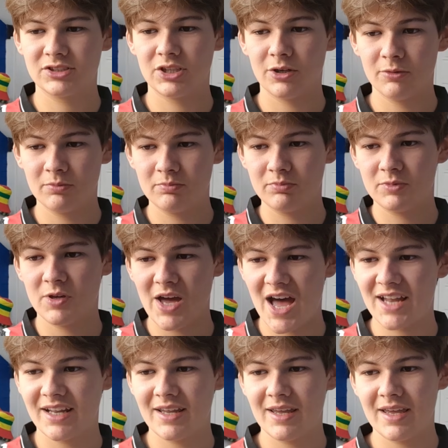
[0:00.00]
So to
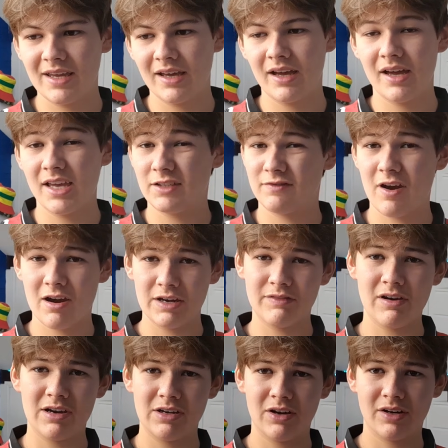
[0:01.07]
add it here is very,
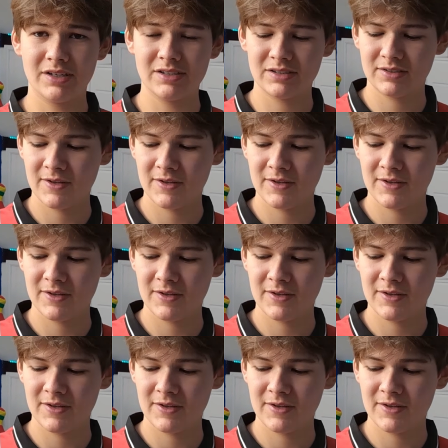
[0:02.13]
very nice.